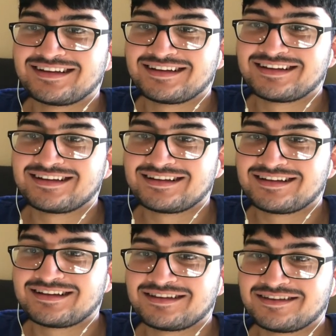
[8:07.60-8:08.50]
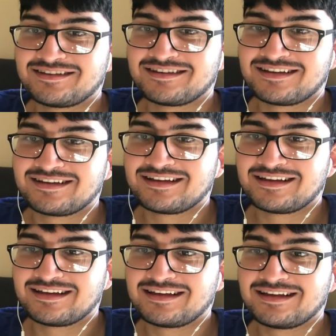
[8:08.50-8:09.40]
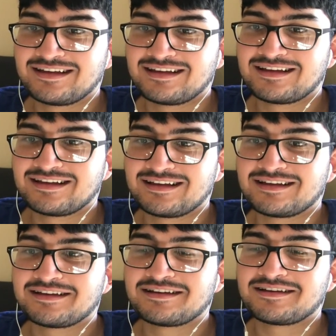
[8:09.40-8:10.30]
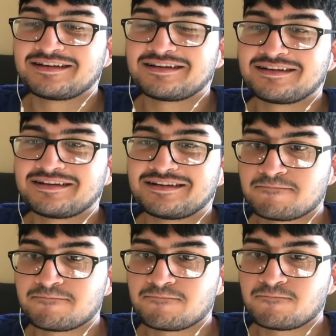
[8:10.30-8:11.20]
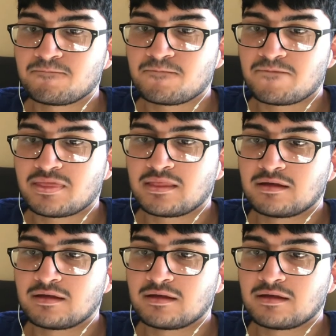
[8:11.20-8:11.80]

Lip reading: Nobody speaks.